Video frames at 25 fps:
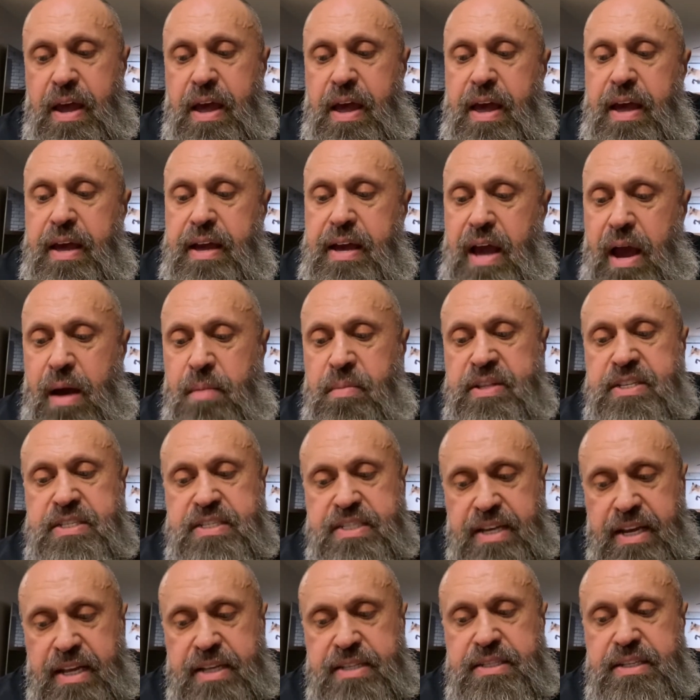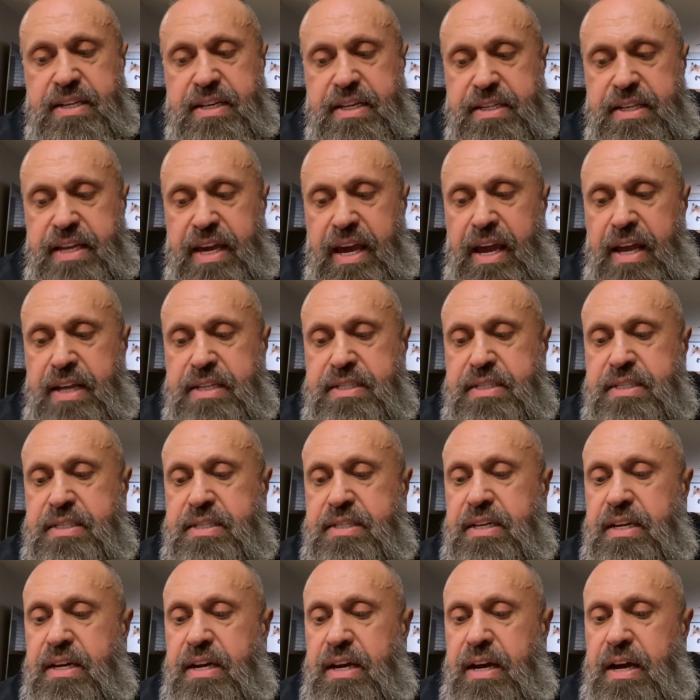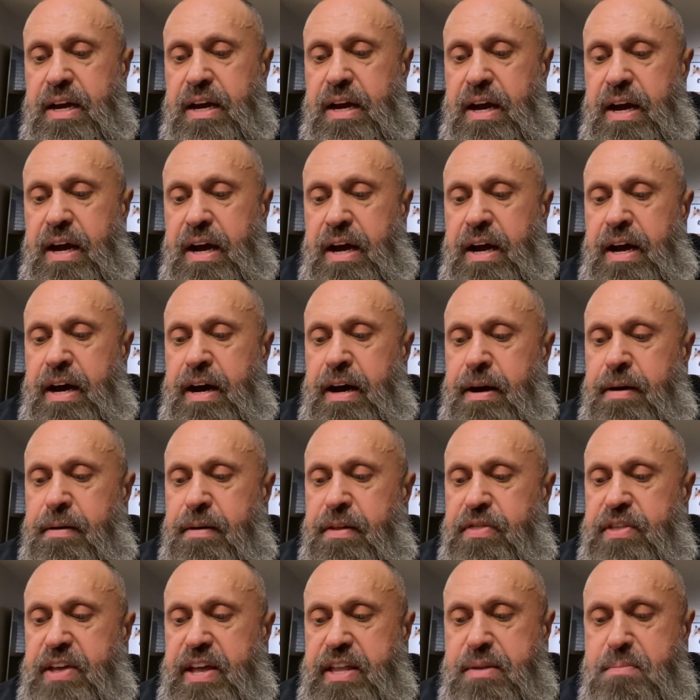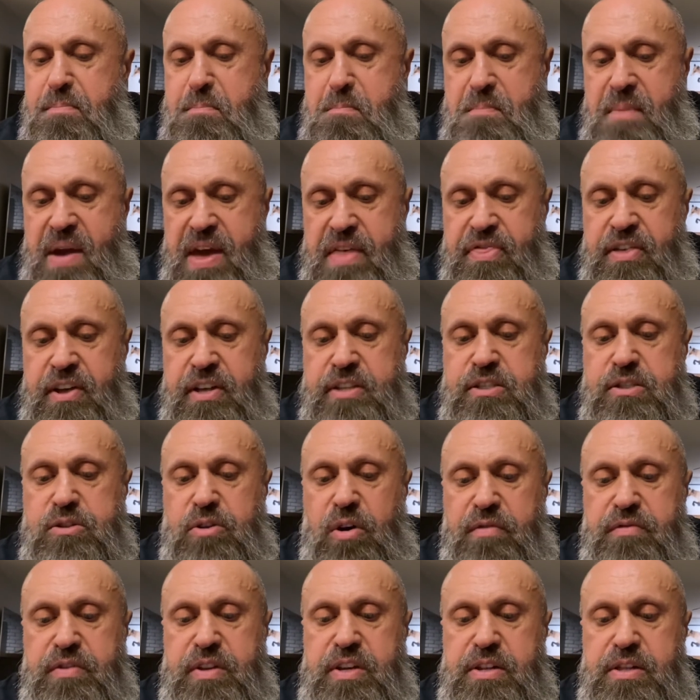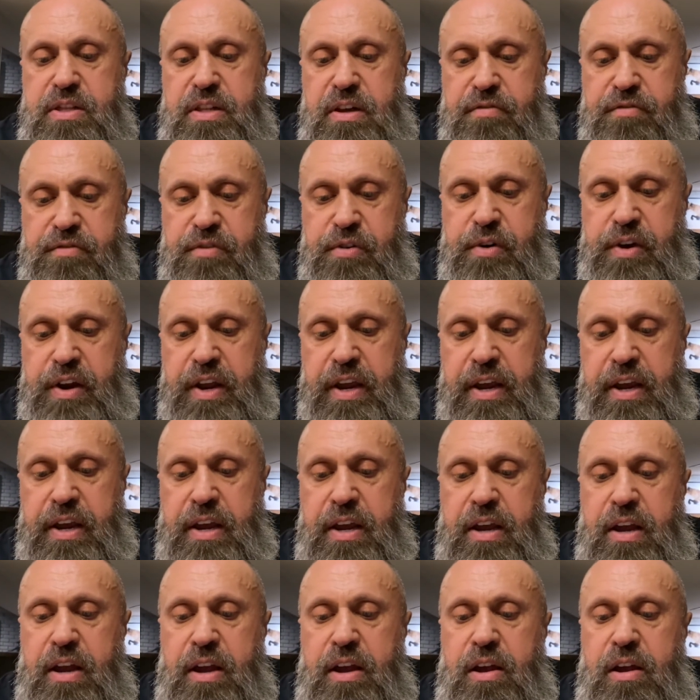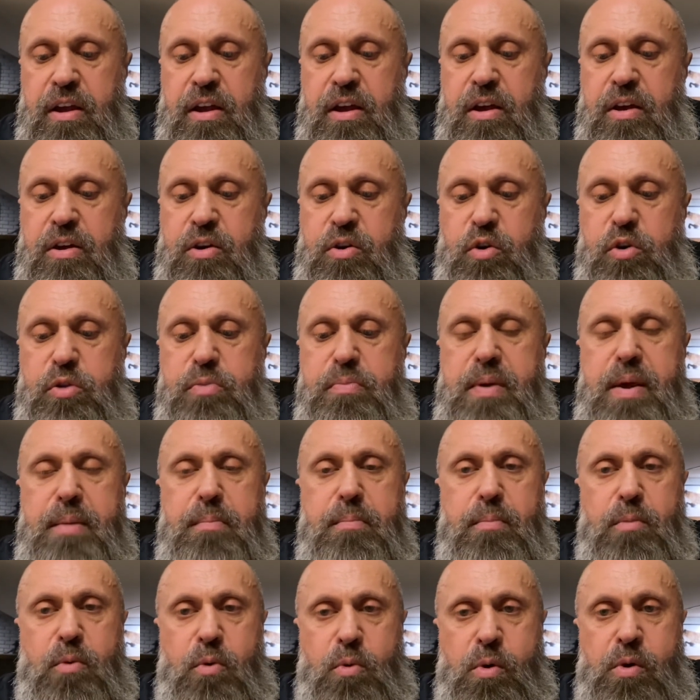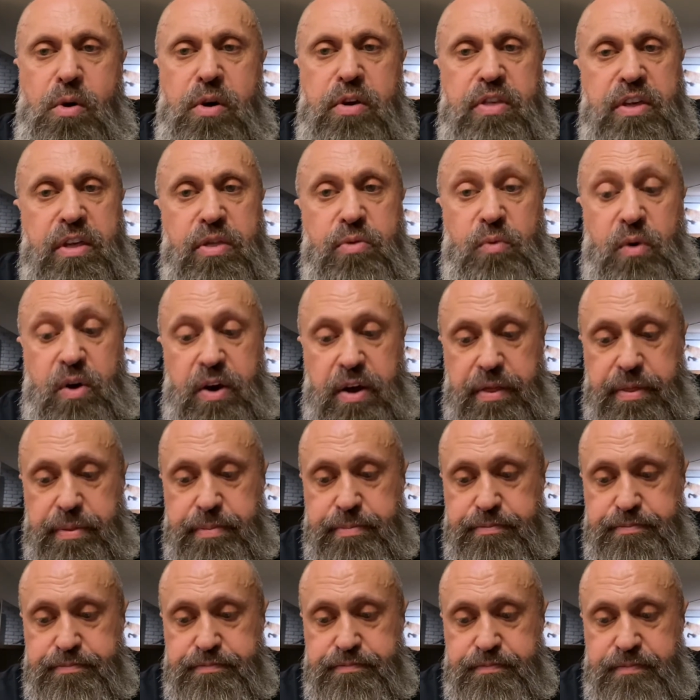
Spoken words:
Common sense dictates that methods of delivery could be more than one.